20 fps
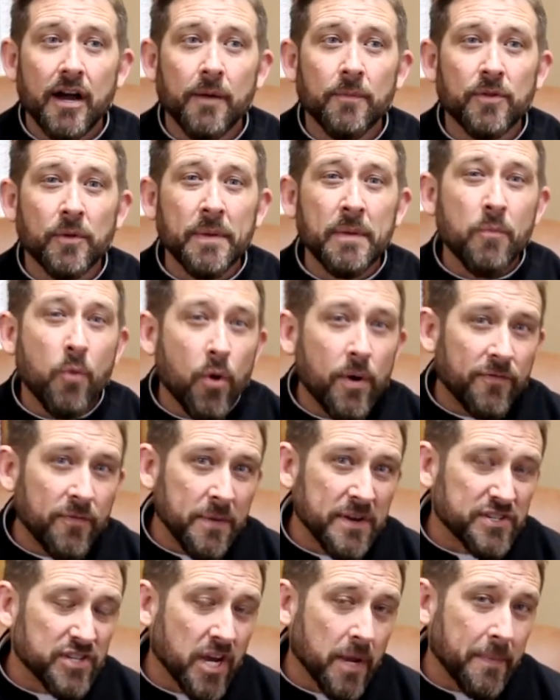There'll be more
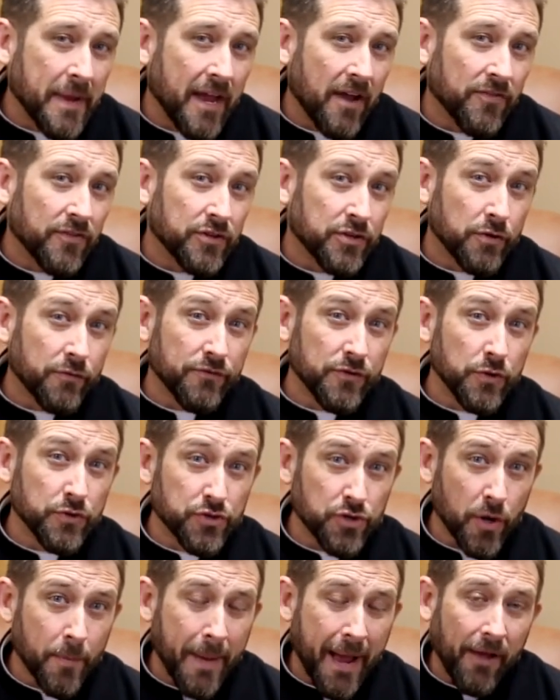information coming out in the near
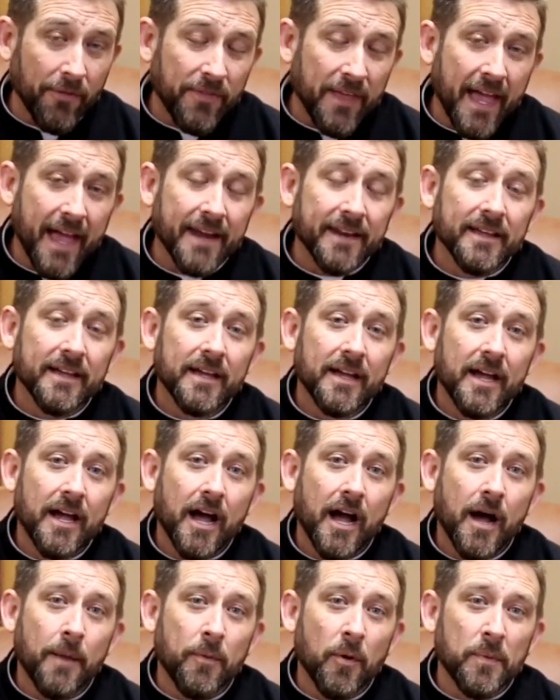future about that,
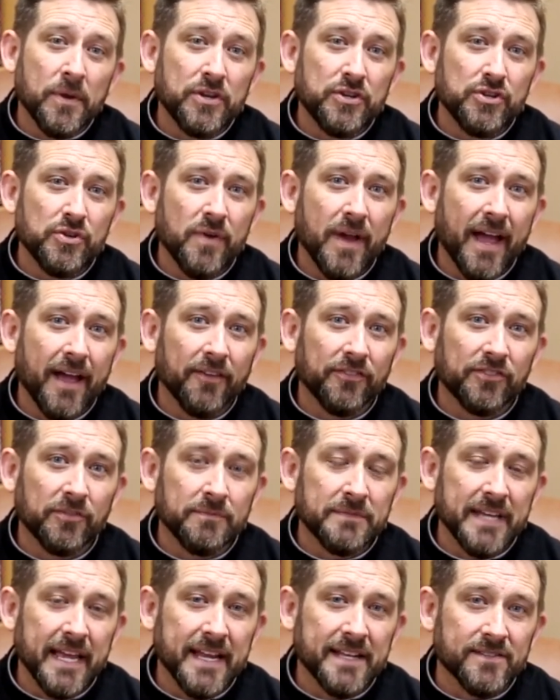but we do have
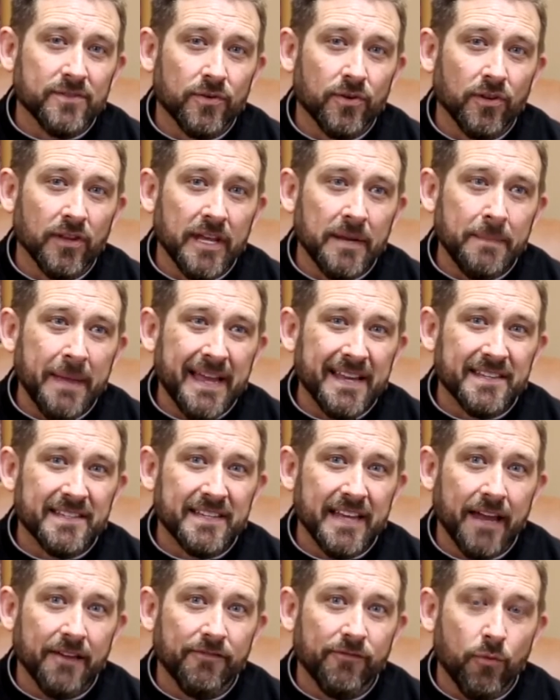some dates early in May
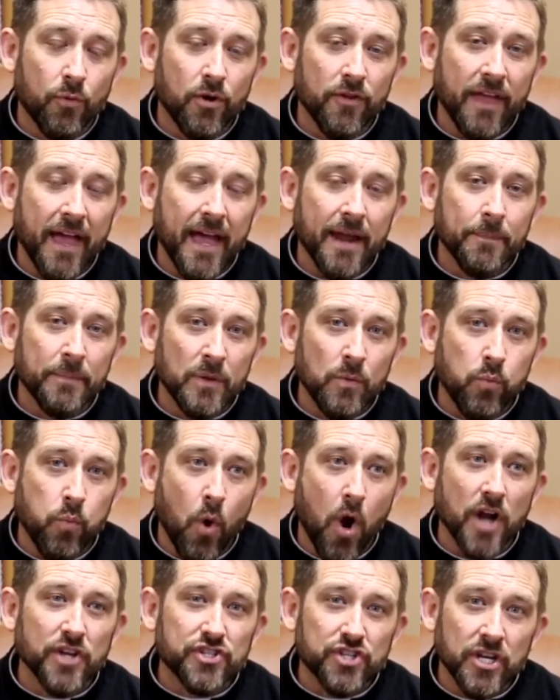set for that. Be
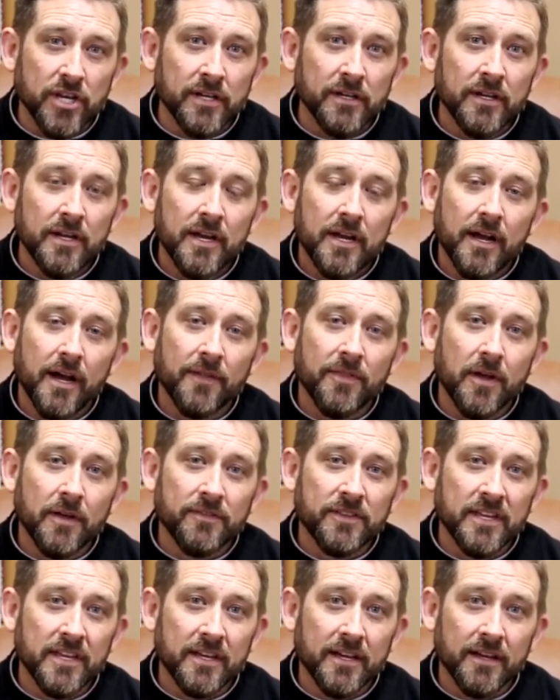watching
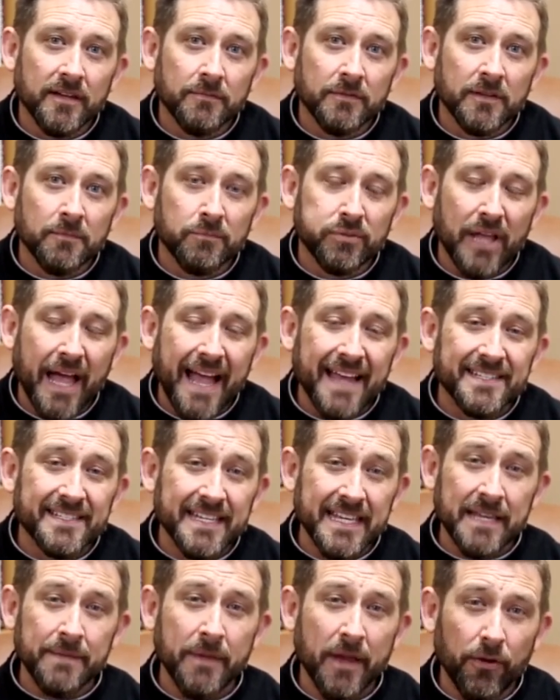the blast
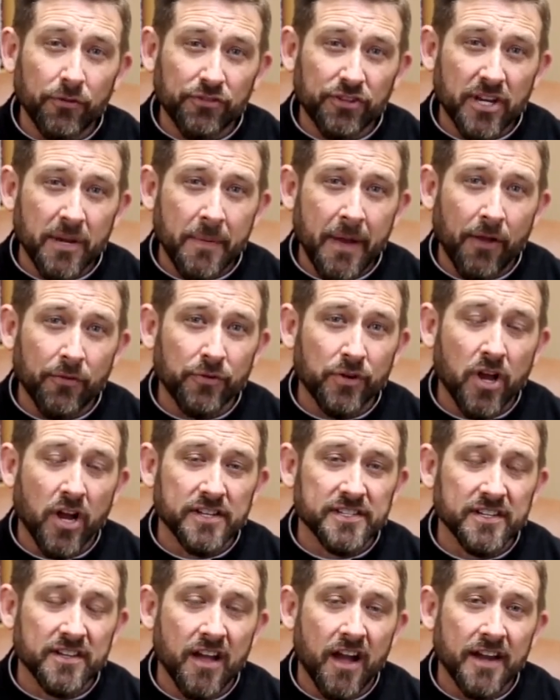emails to come out, their
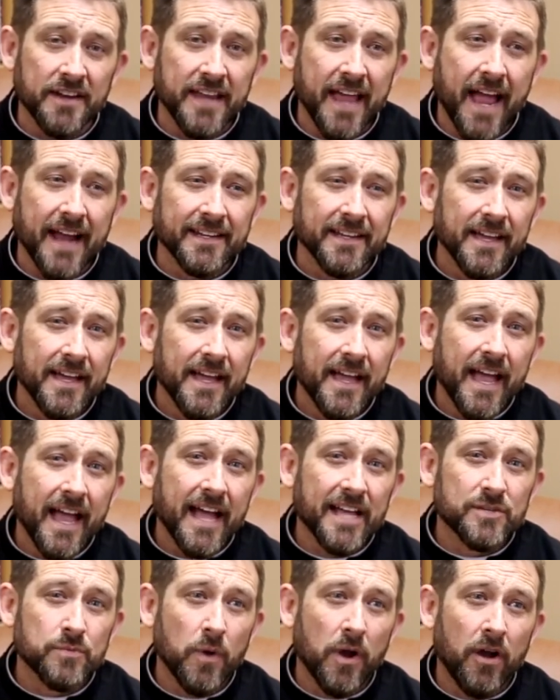constant contact,
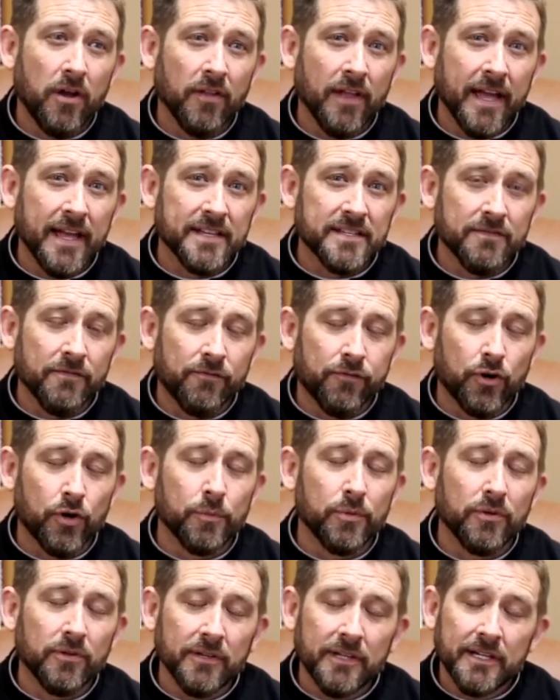as well as
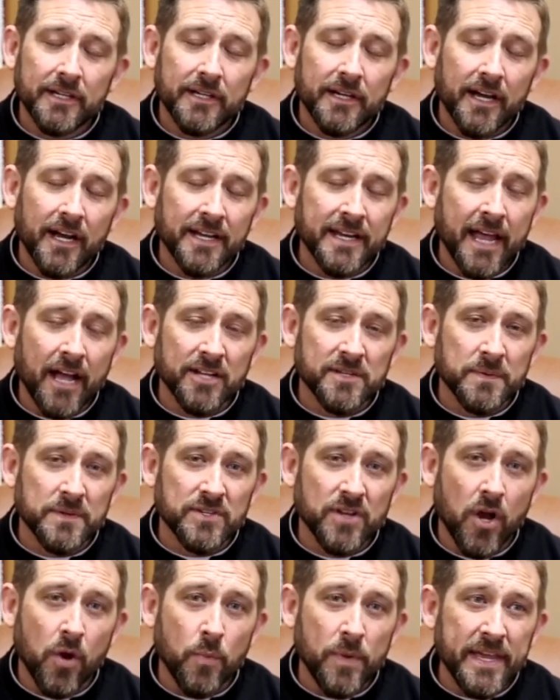verbal
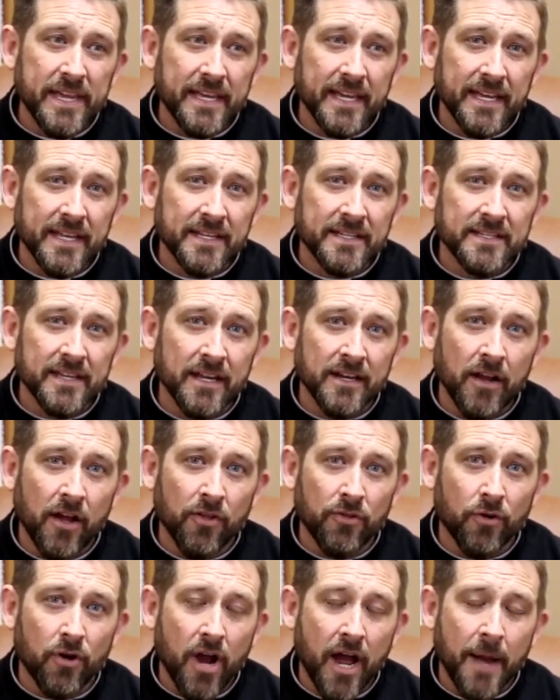announcements on weekends and
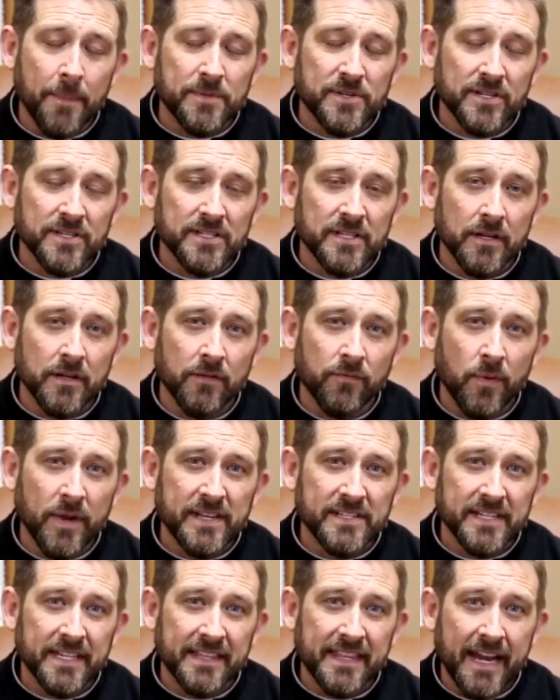other options of
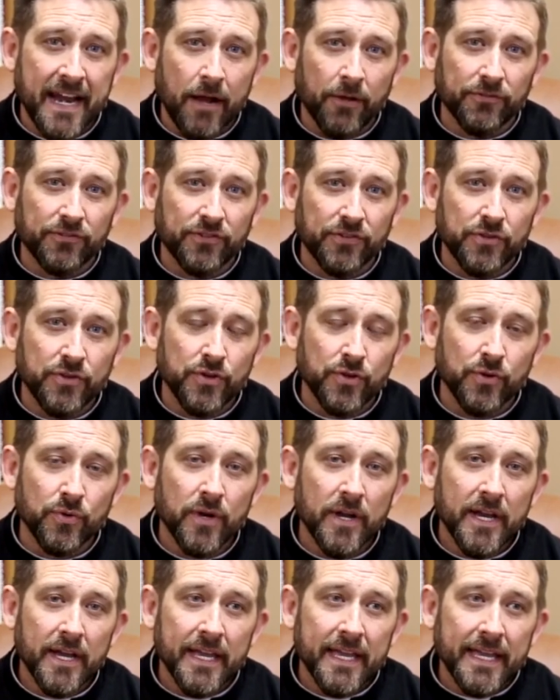ways to get that out to you.
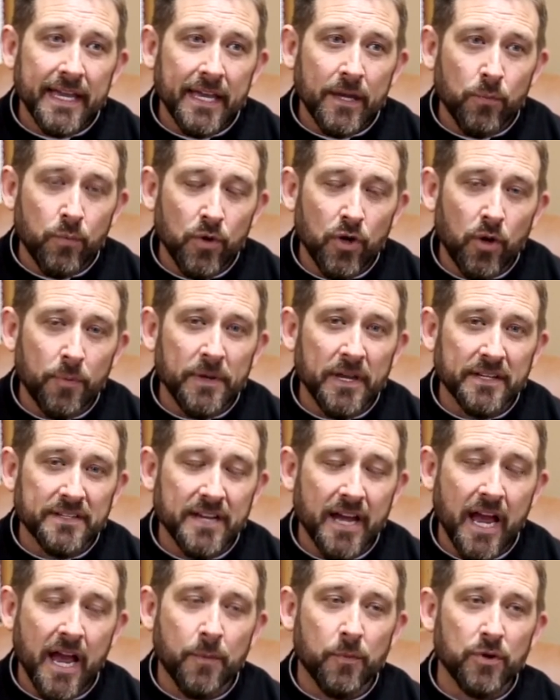It will be a
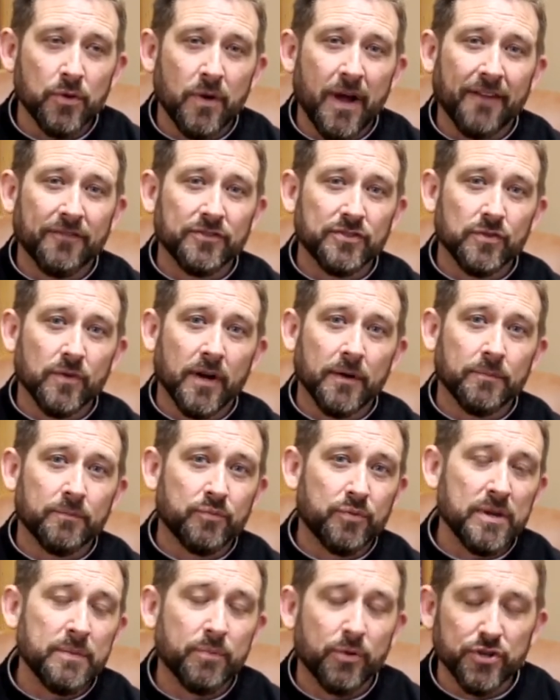time where you'll have to
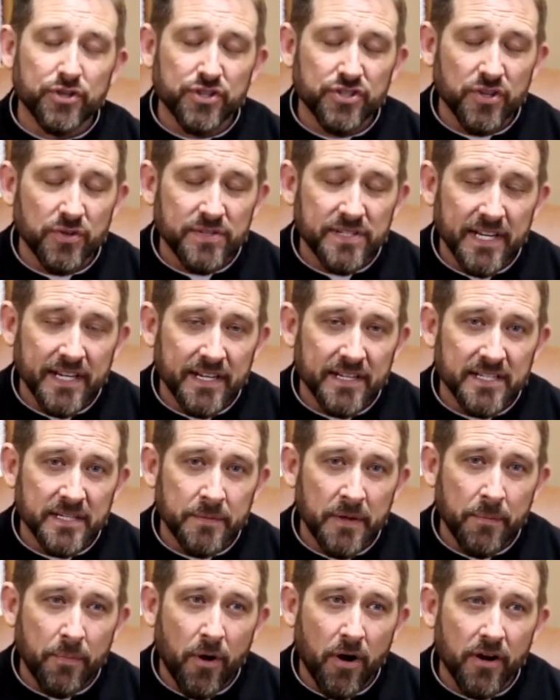pre-purchase those tickets to
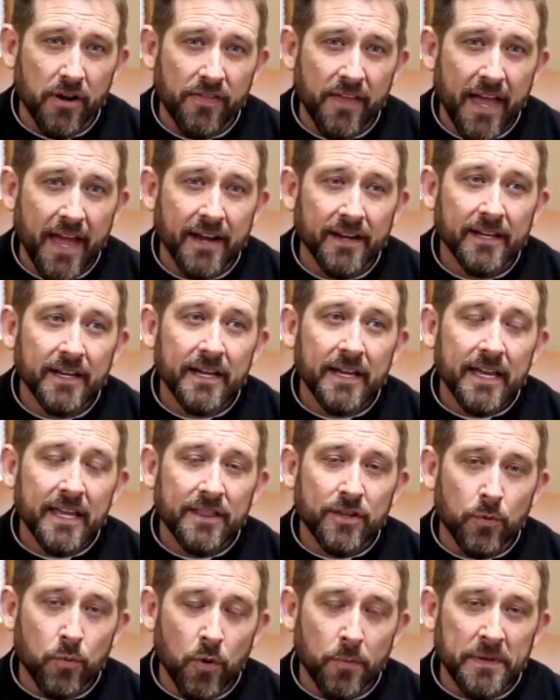be a part of that.
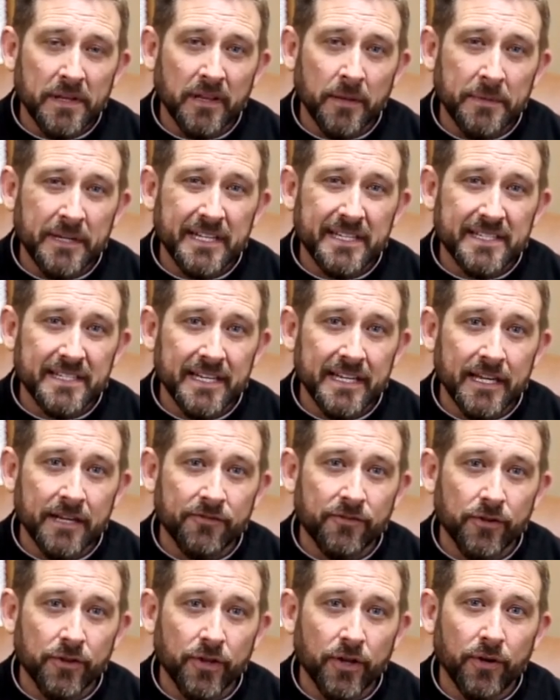There will be limited seating
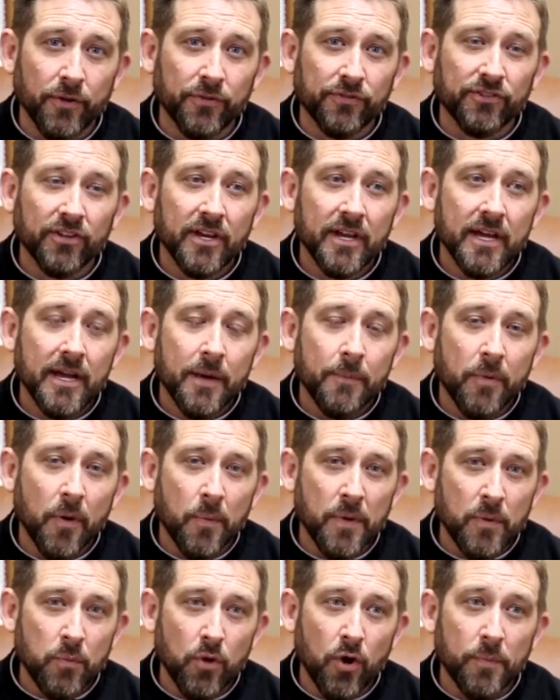for those, but
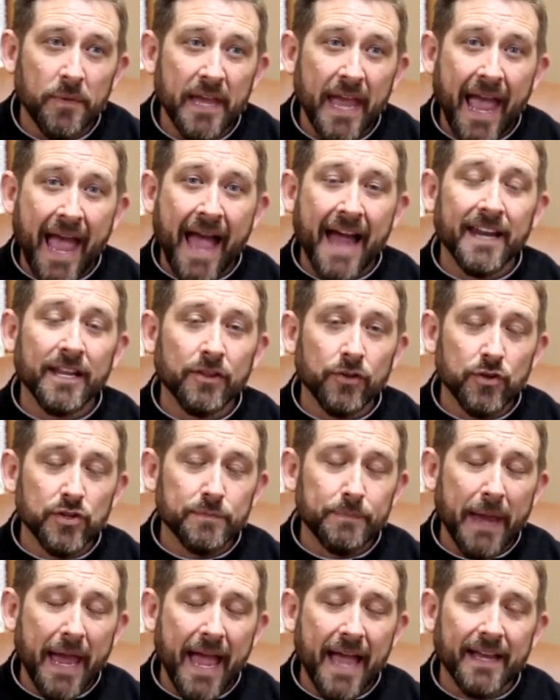we will be adding those
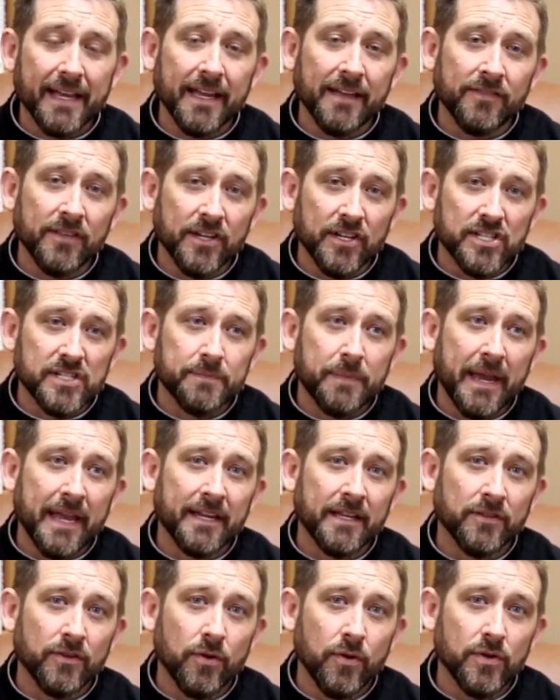back and then
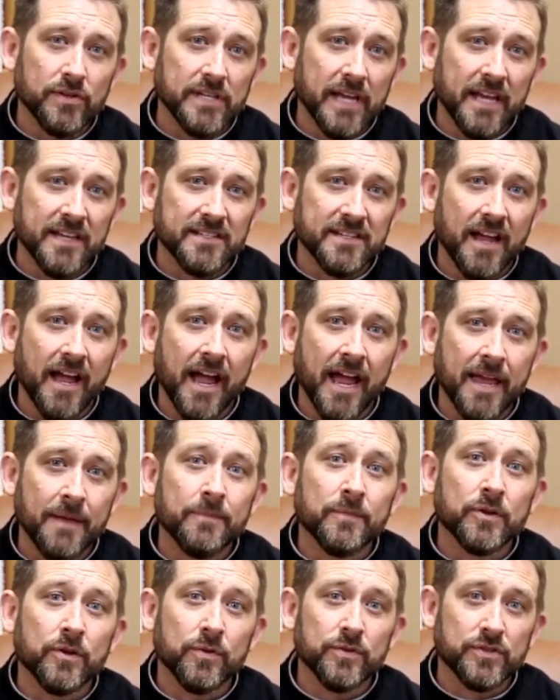expanding those as
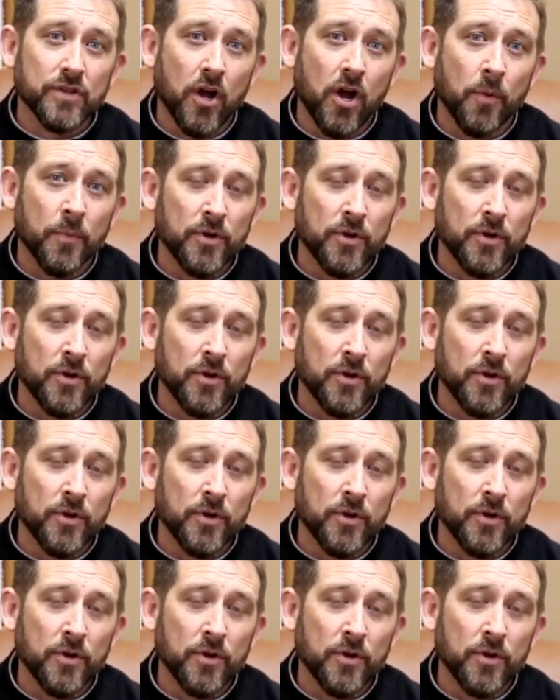time goes on.